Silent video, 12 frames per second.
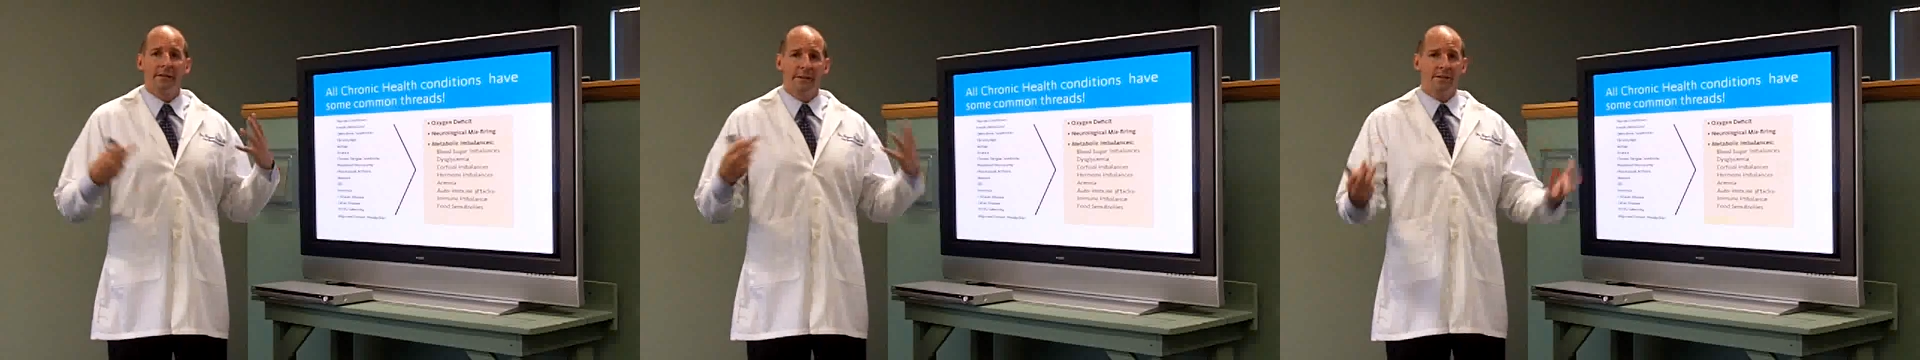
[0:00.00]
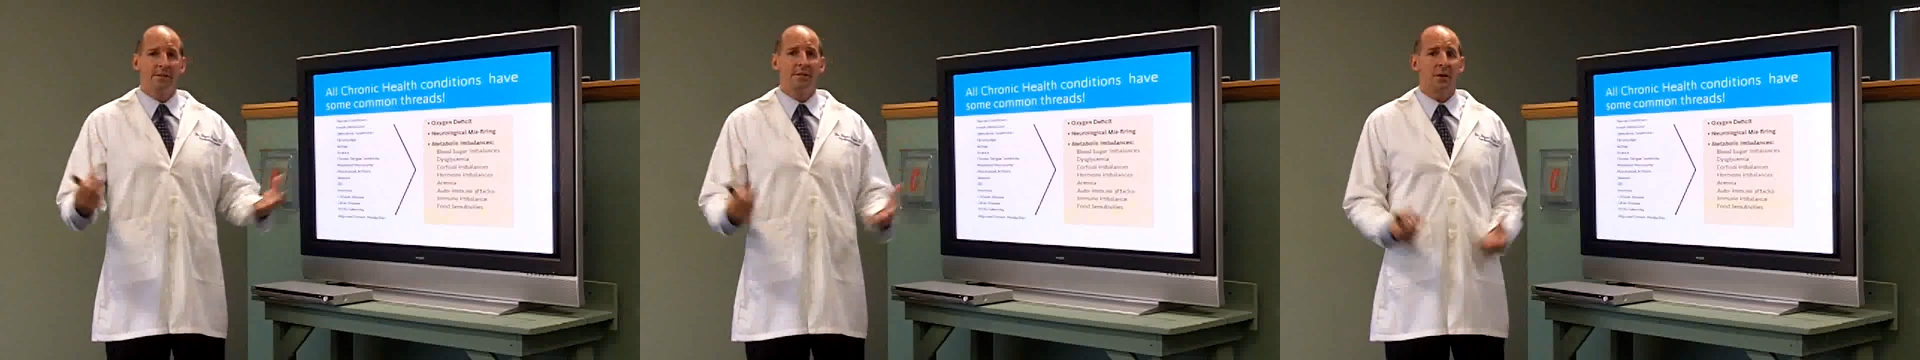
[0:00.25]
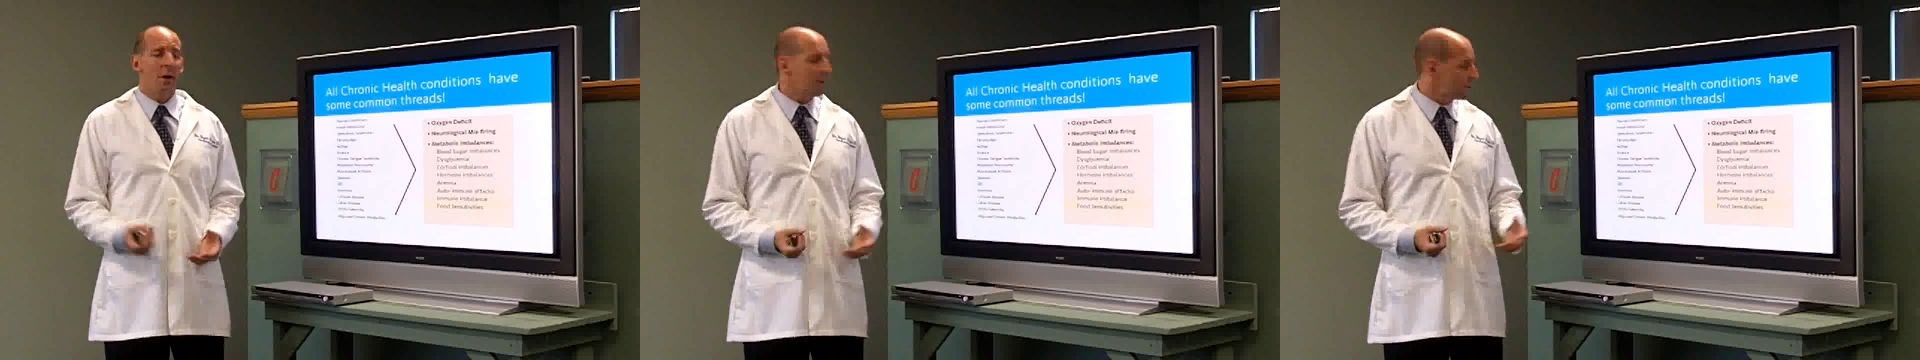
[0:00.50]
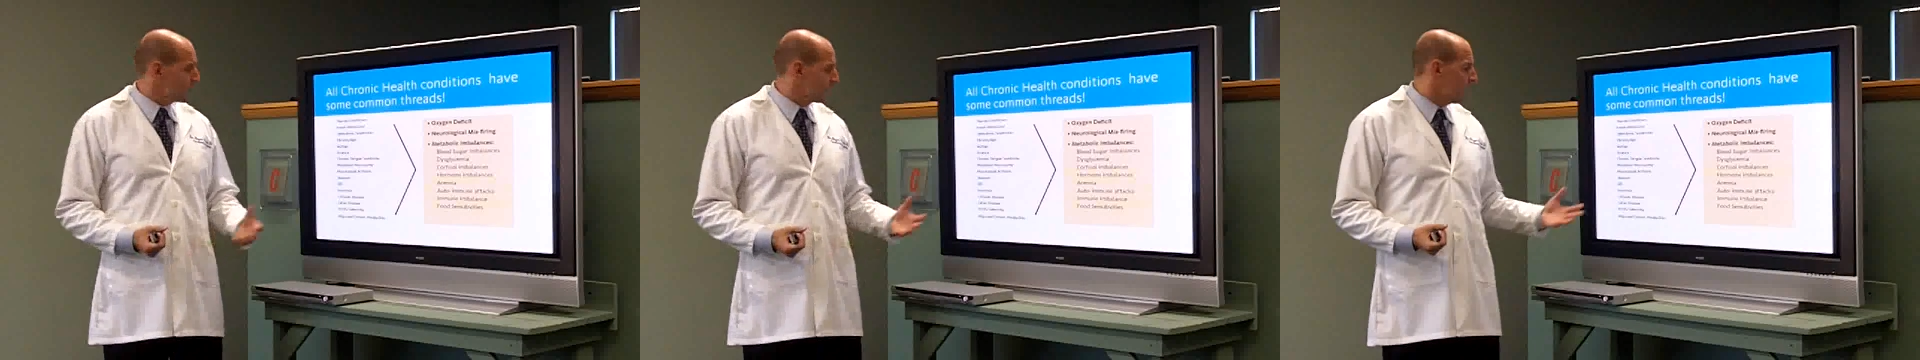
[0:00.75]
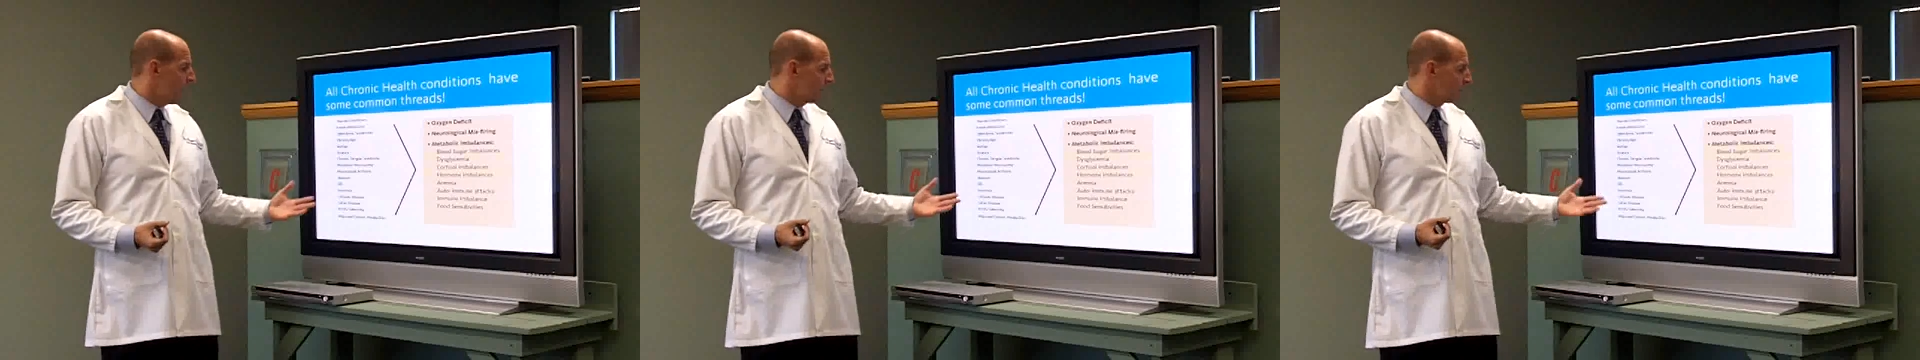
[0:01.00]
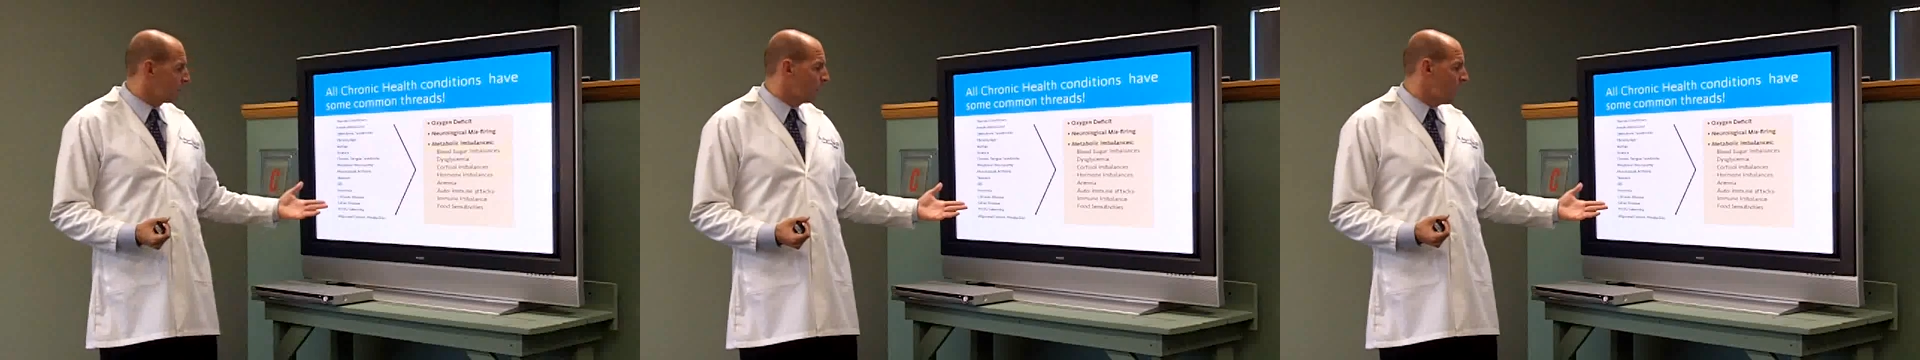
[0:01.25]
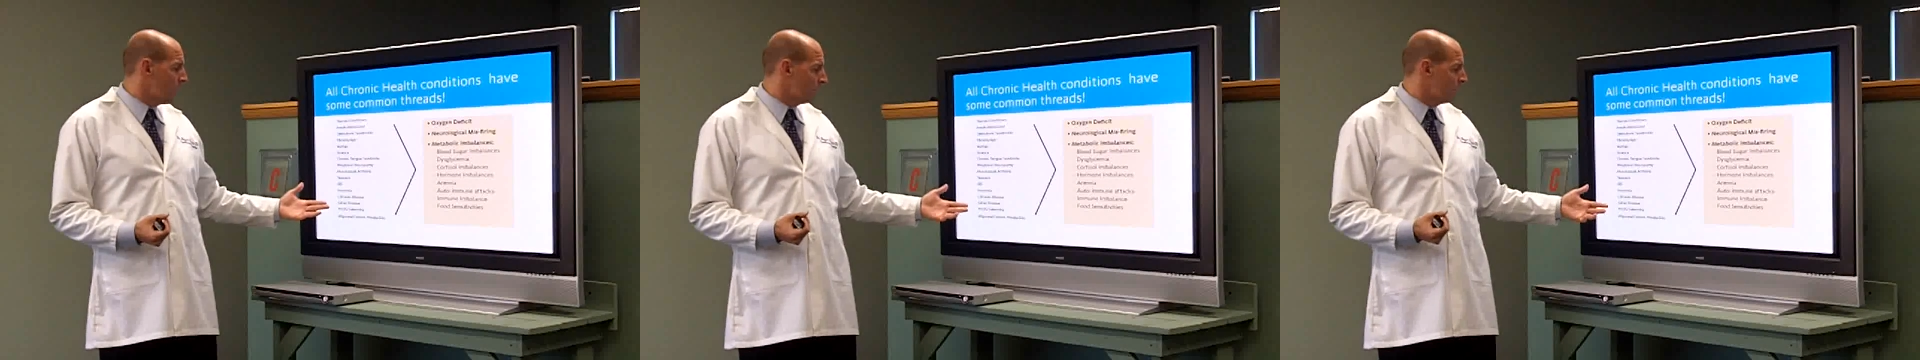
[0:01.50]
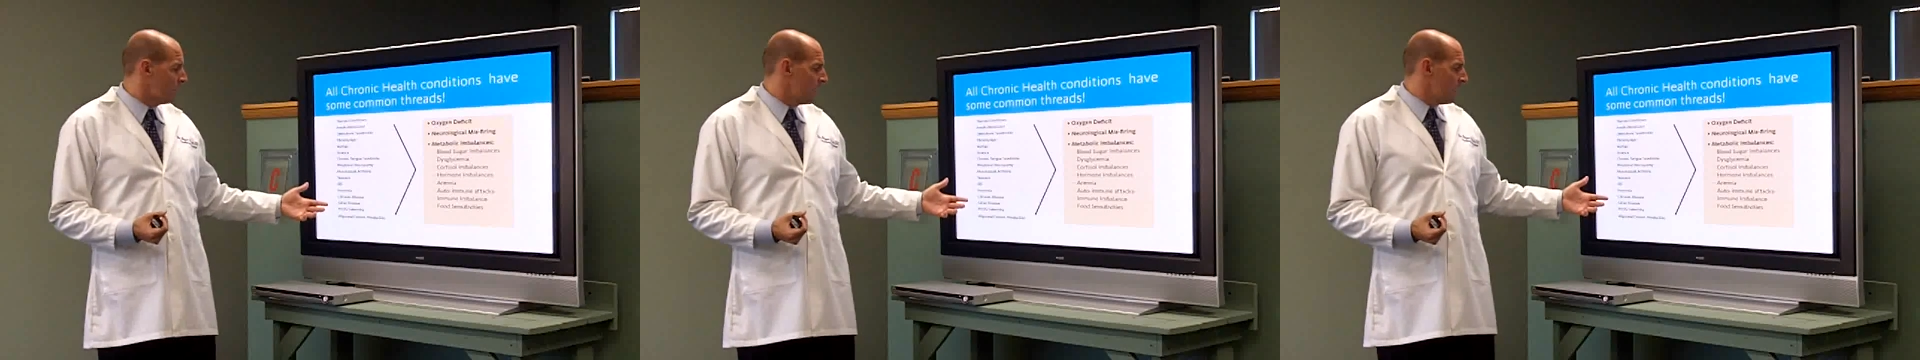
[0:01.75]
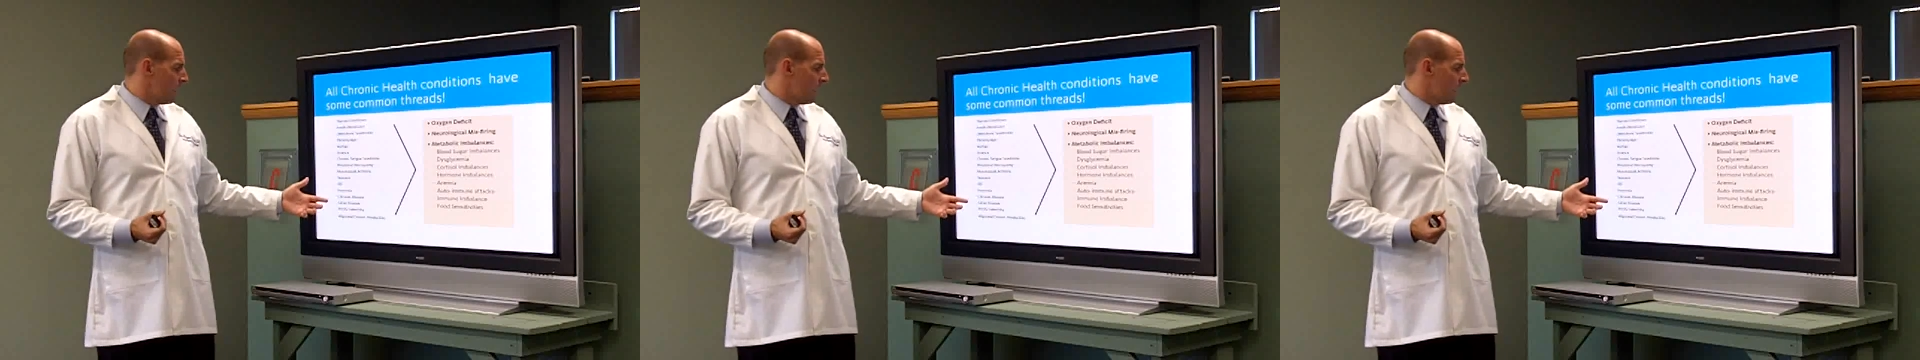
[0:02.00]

This is also a common problem.